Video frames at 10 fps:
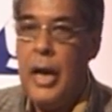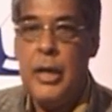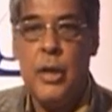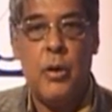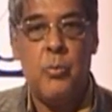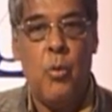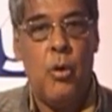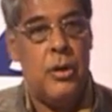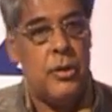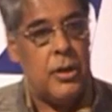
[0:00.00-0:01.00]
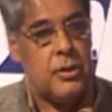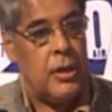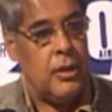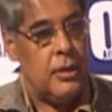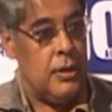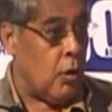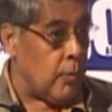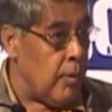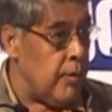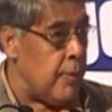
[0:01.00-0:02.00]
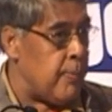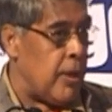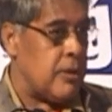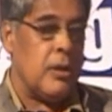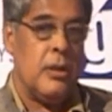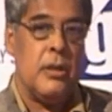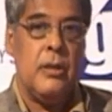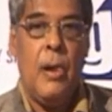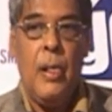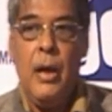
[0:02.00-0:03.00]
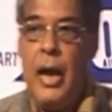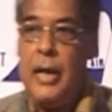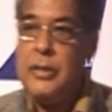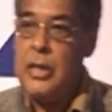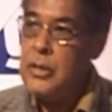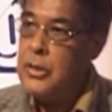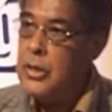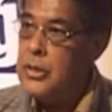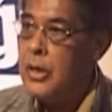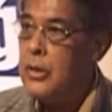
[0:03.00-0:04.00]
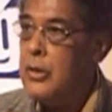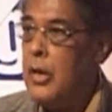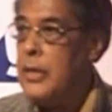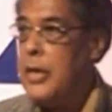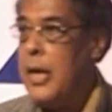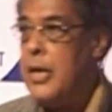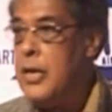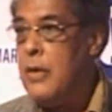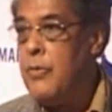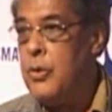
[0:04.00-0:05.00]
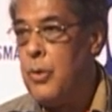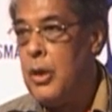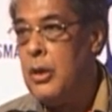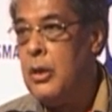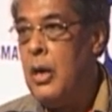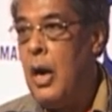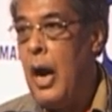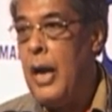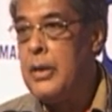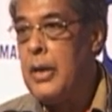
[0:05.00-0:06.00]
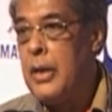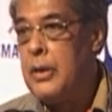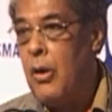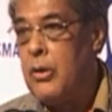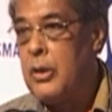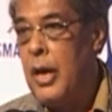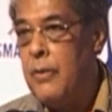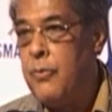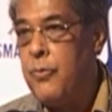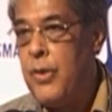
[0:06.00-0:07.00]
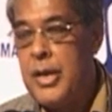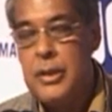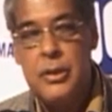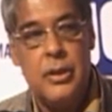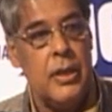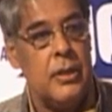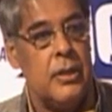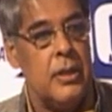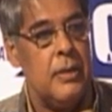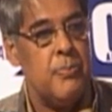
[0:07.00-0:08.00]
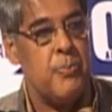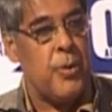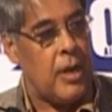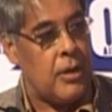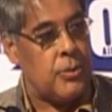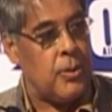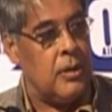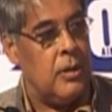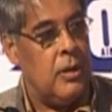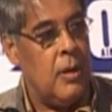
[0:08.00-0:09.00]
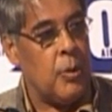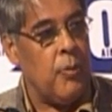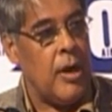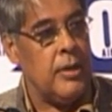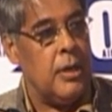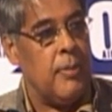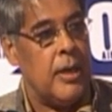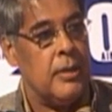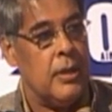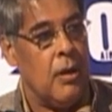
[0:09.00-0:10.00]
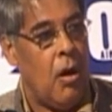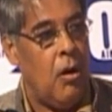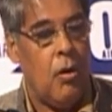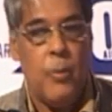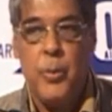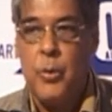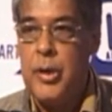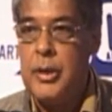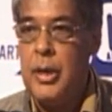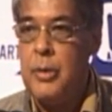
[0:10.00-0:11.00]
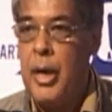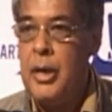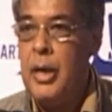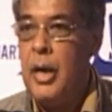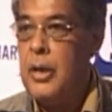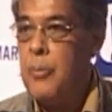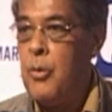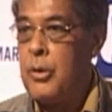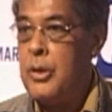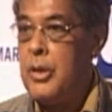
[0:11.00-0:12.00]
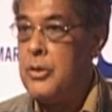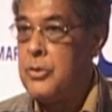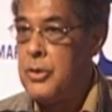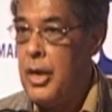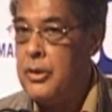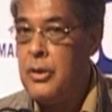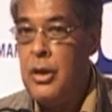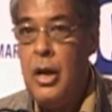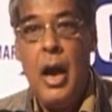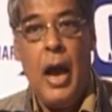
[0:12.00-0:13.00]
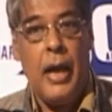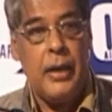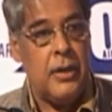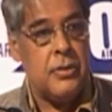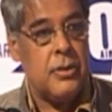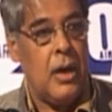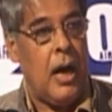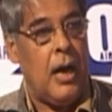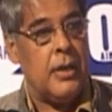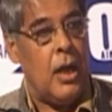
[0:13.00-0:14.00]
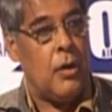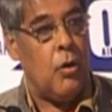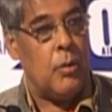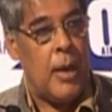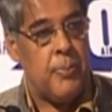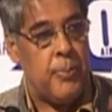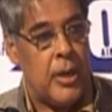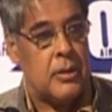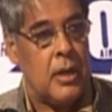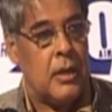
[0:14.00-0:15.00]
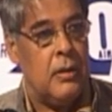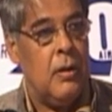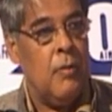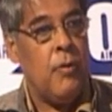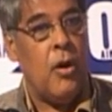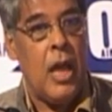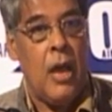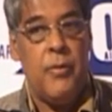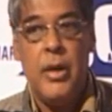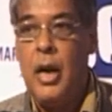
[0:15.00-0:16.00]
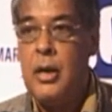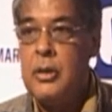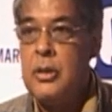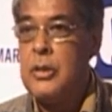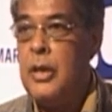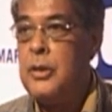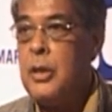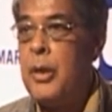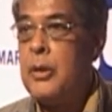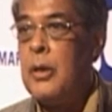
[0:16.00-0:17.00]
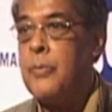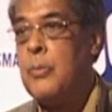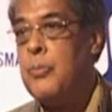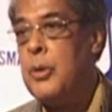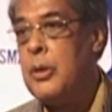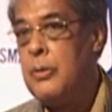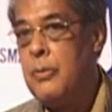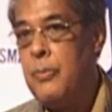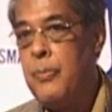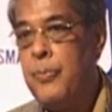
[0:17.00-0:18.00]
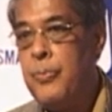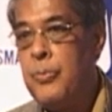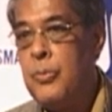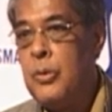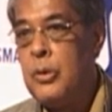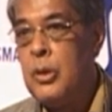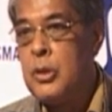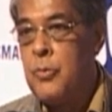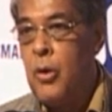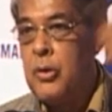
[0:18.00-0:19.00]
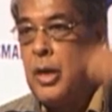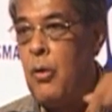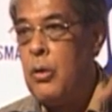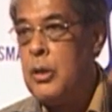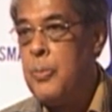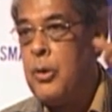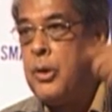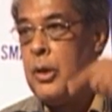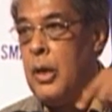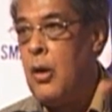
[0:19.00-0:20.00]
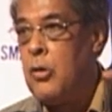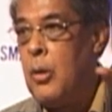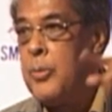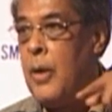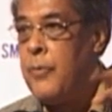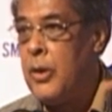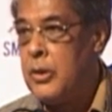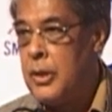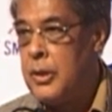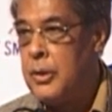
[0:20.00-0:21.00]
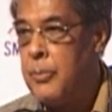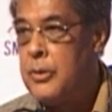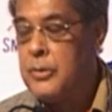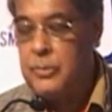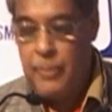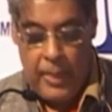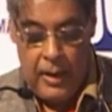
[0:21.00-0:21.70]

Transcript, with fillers: And even more interestingly, or maybe depressingly, as a citizen, as an individual, I cannot have faith in the protection provided by the law or provided by a democratic state against an attack on my person for having hurt the sentiment of somebody. This is what I call the political economy of hurt sentiments.